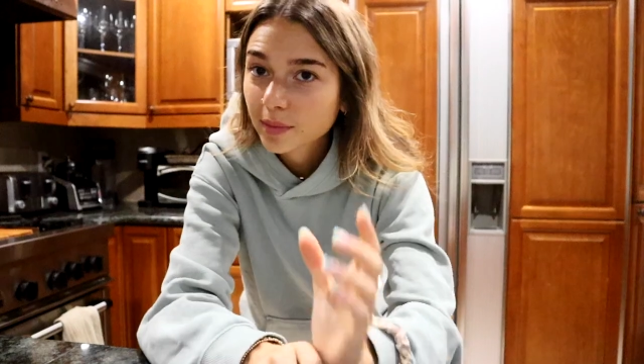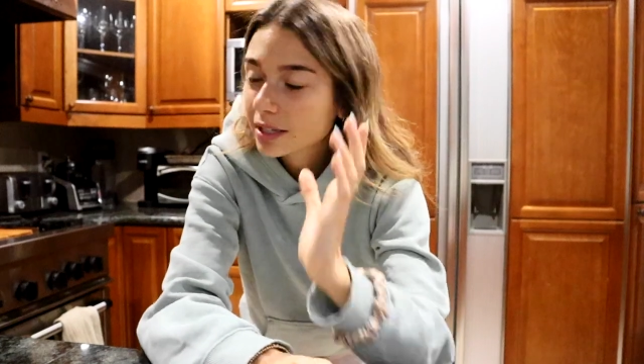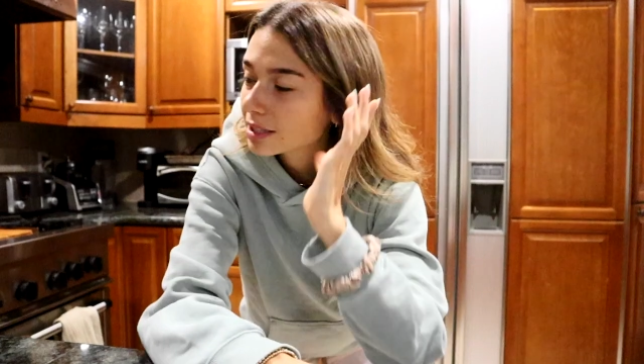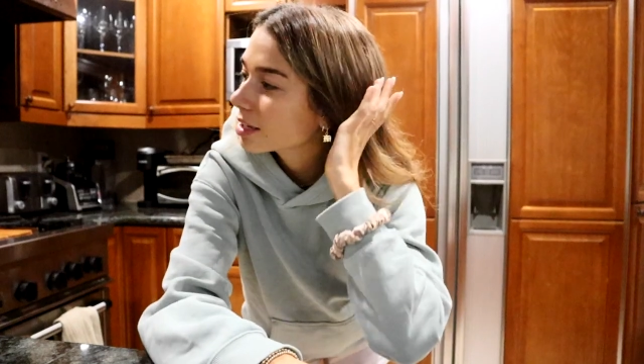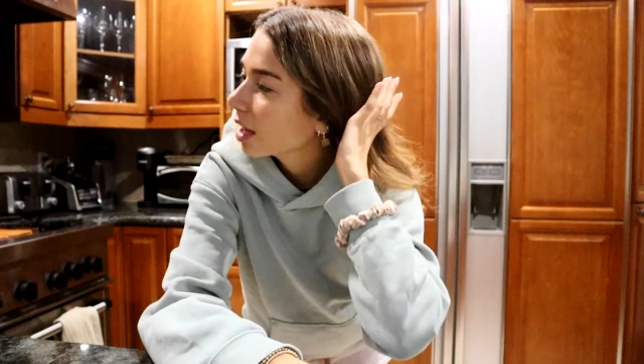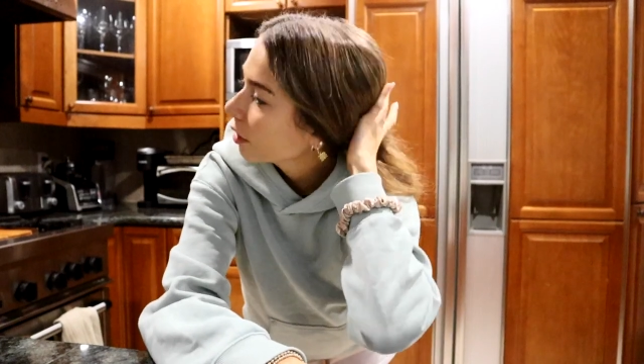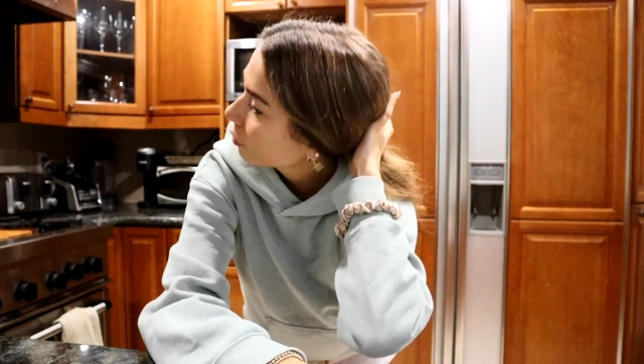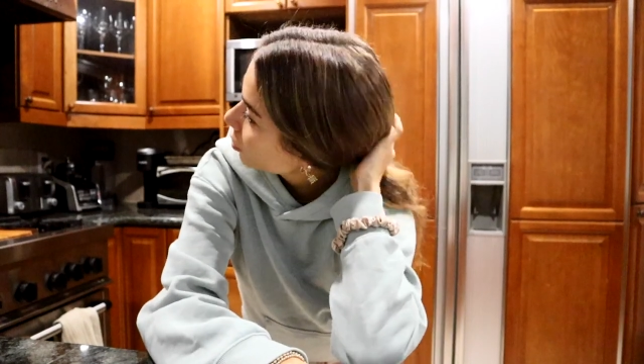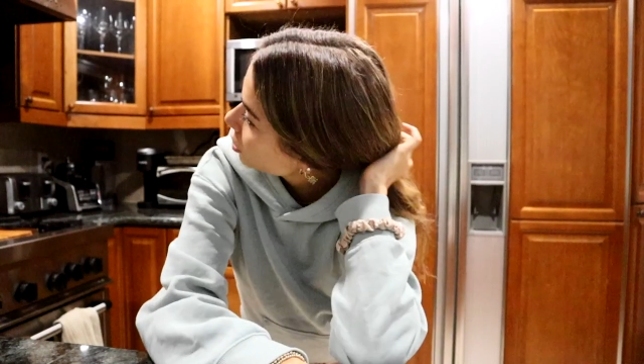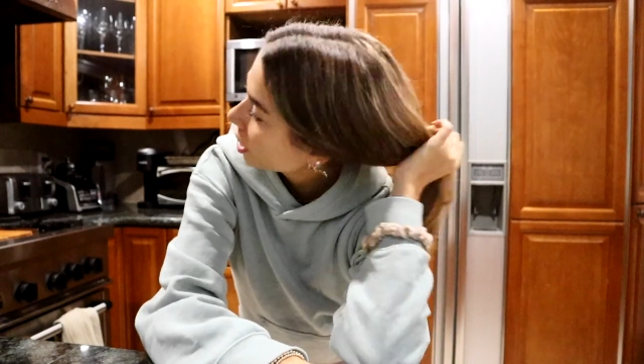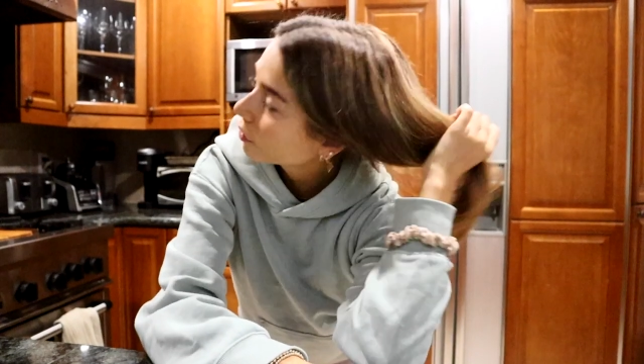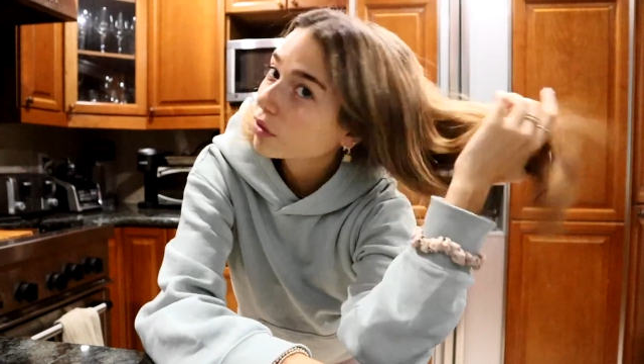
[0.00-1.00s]
to myself,
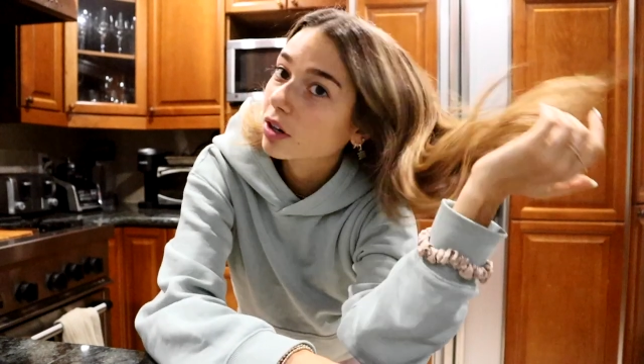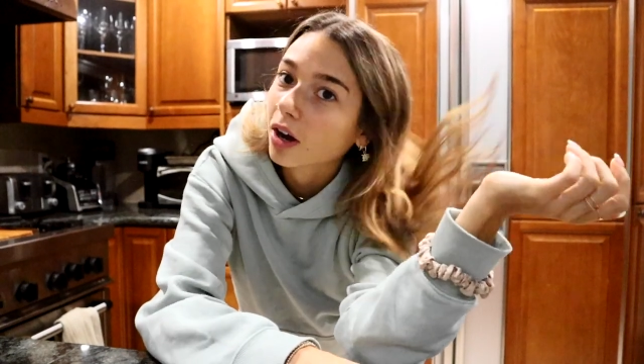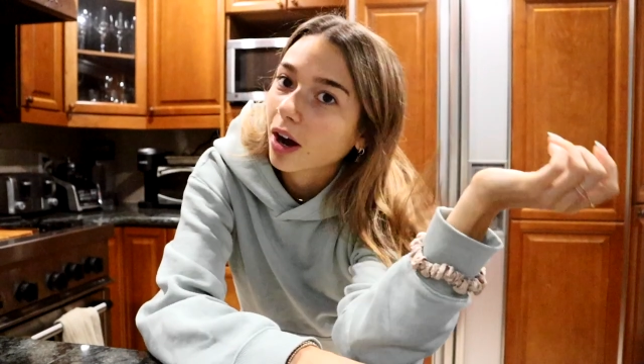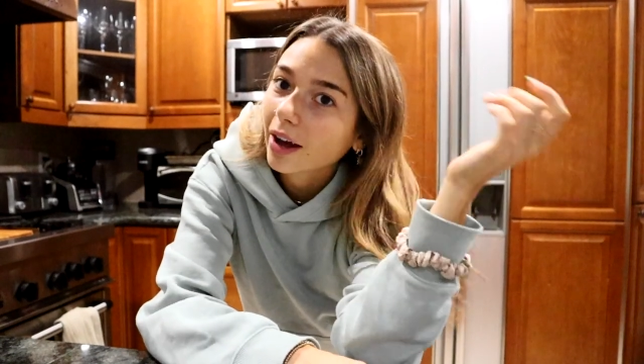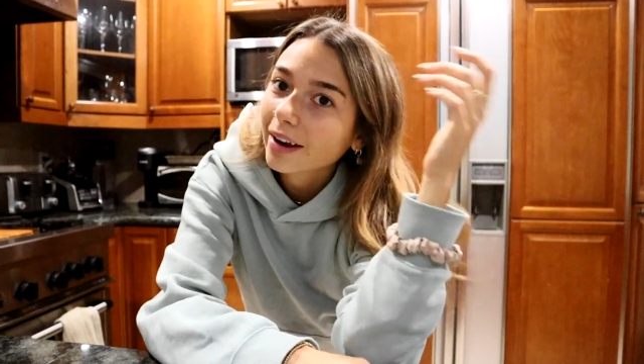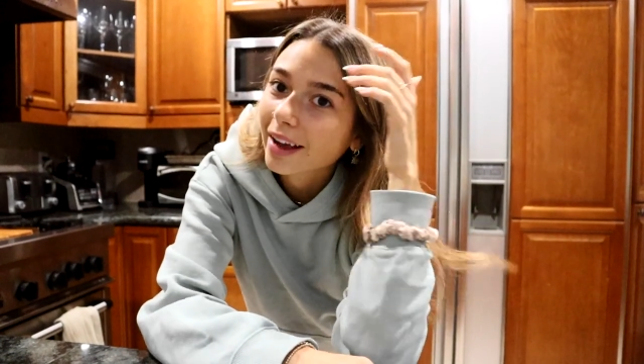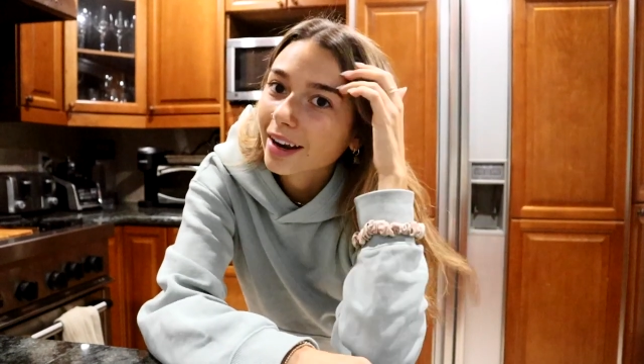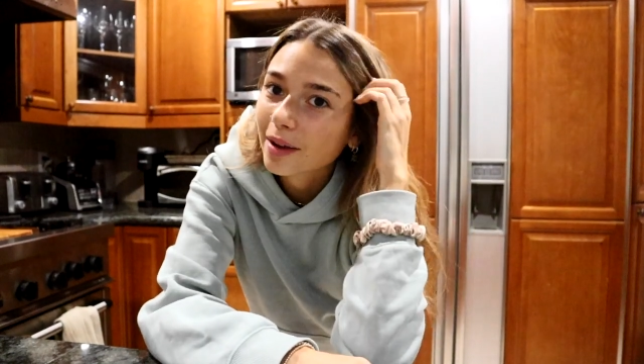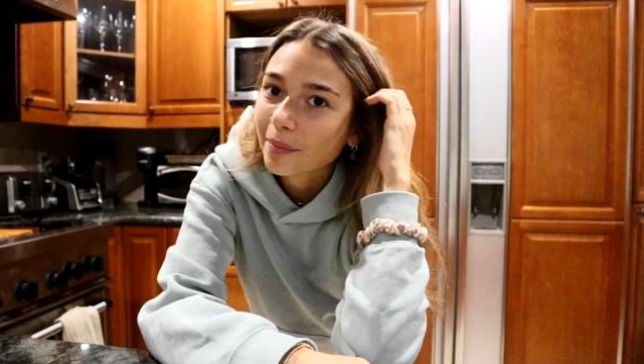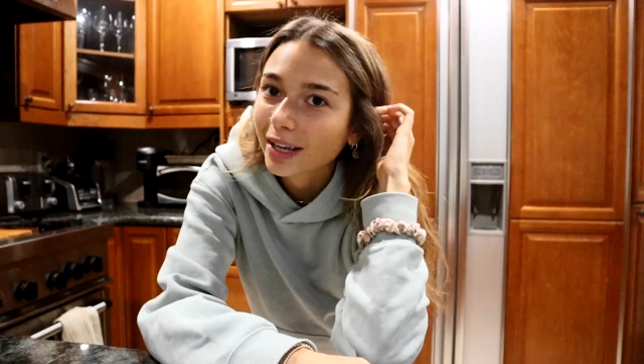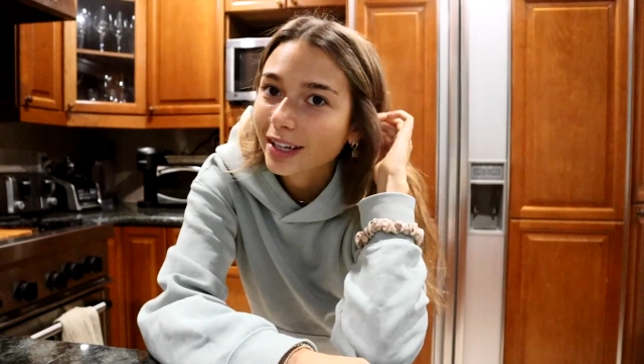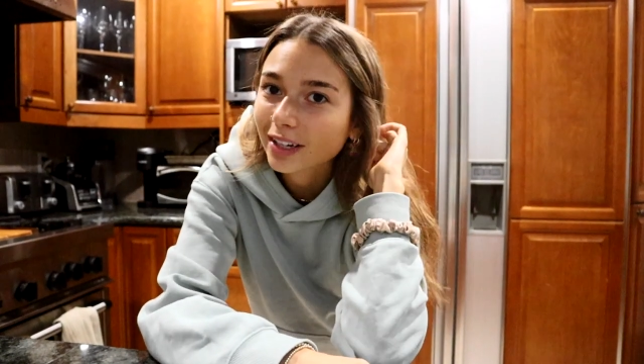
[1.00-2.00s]
which I forgot, and I
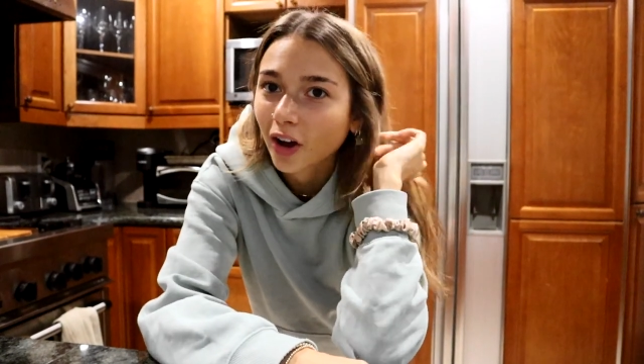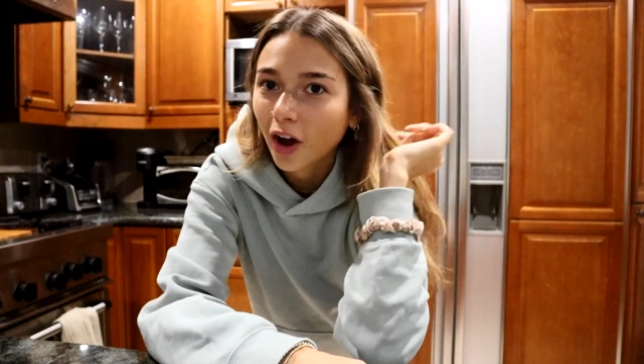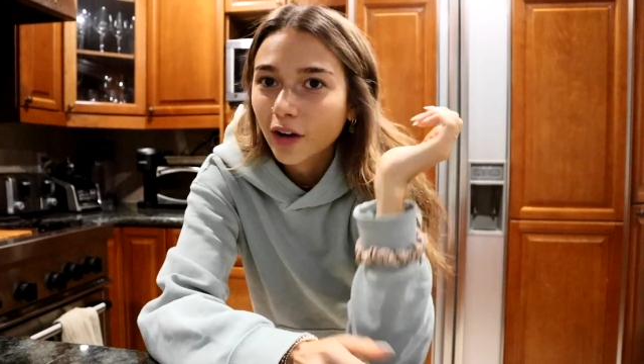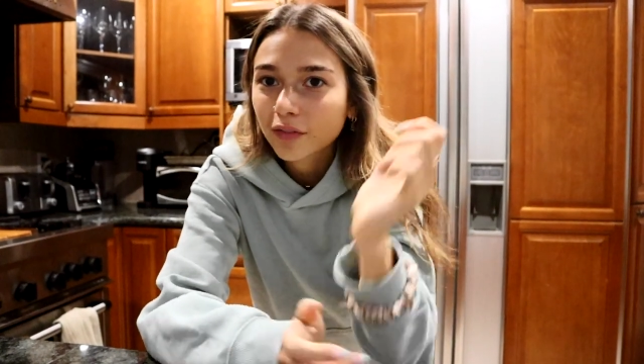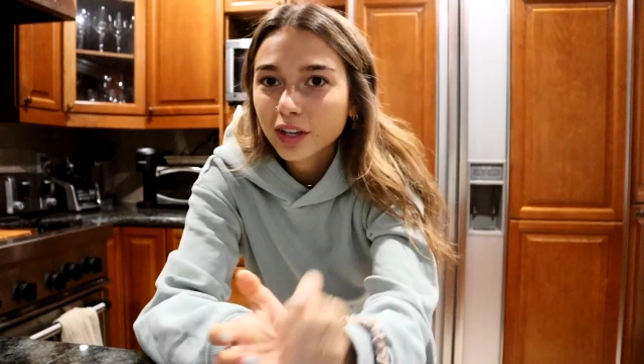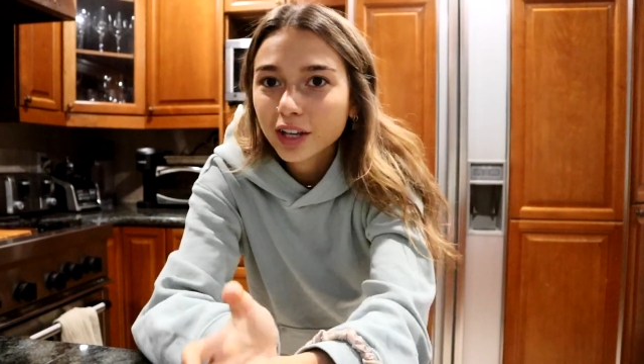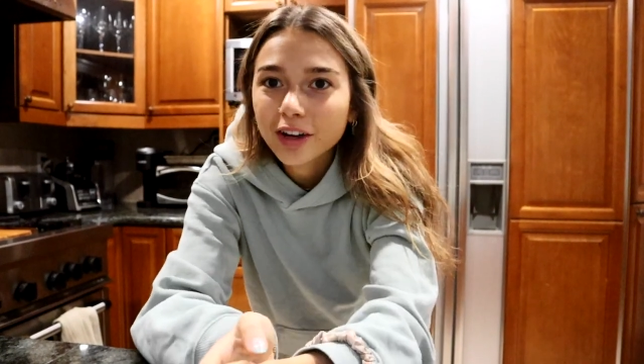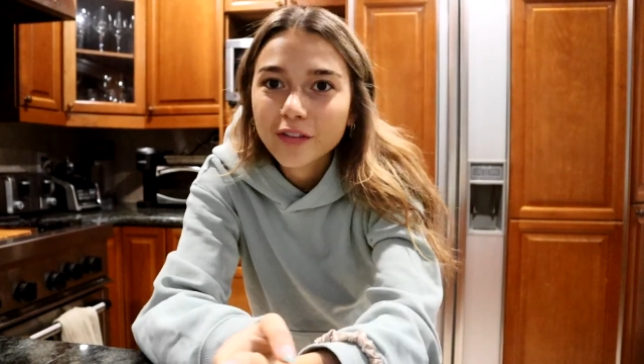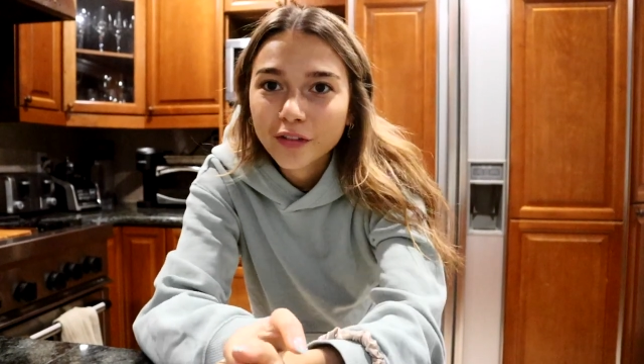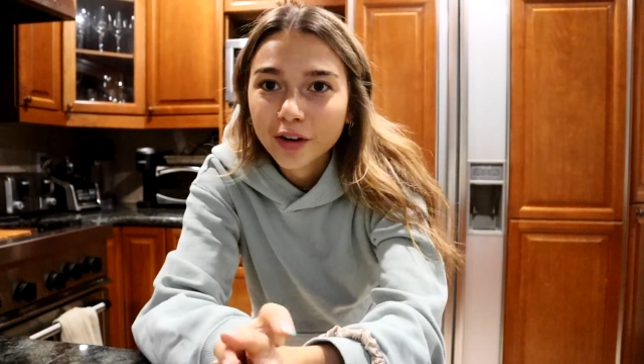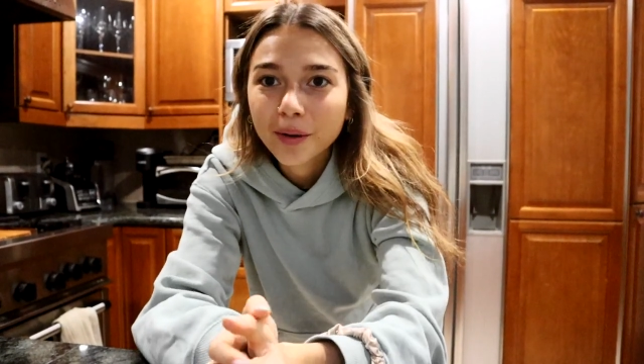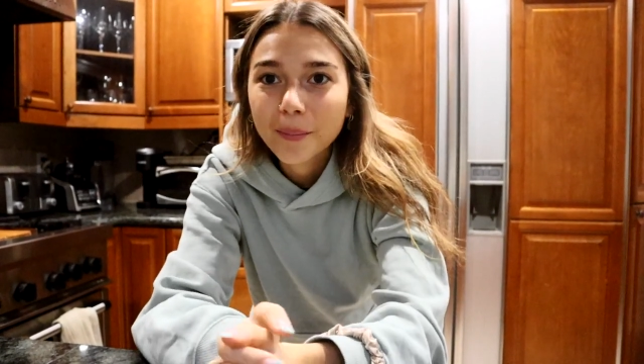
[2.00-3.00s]
made coffee
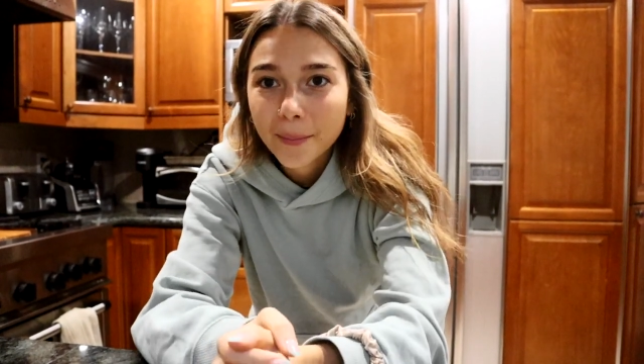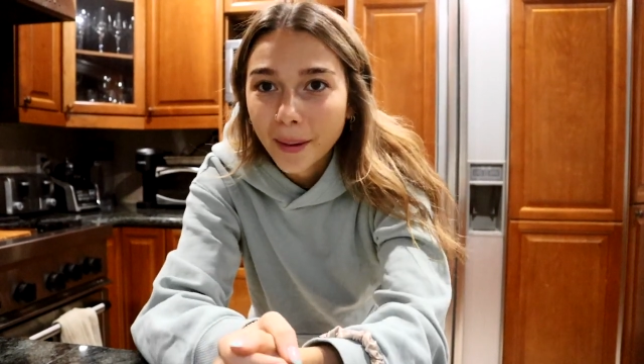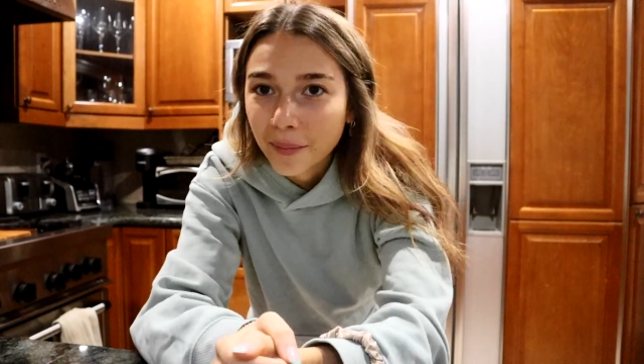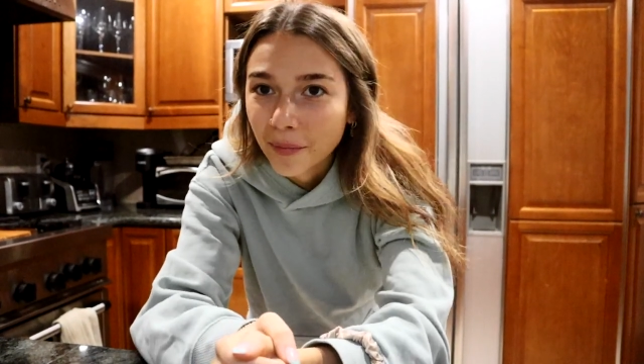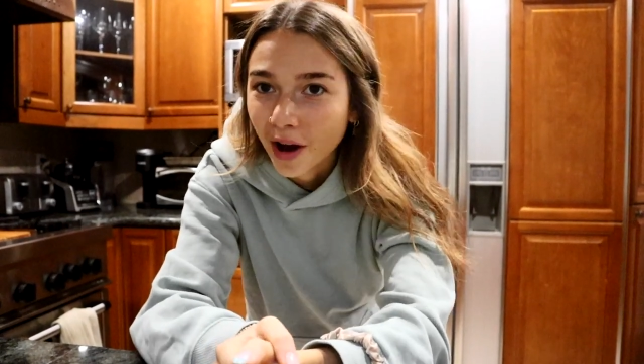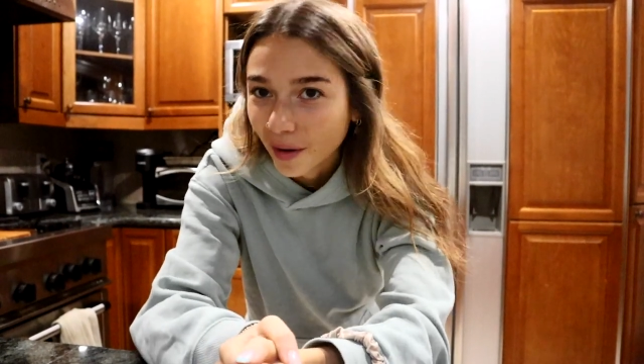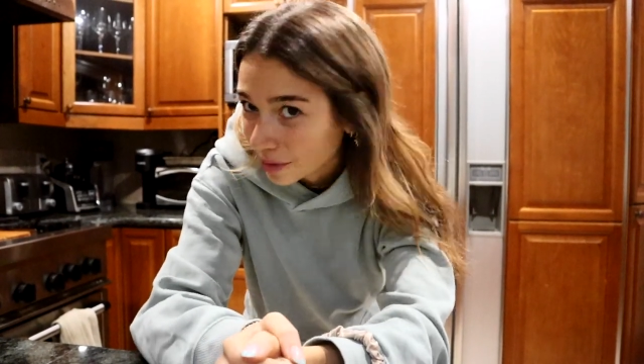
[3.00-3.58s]
for my mom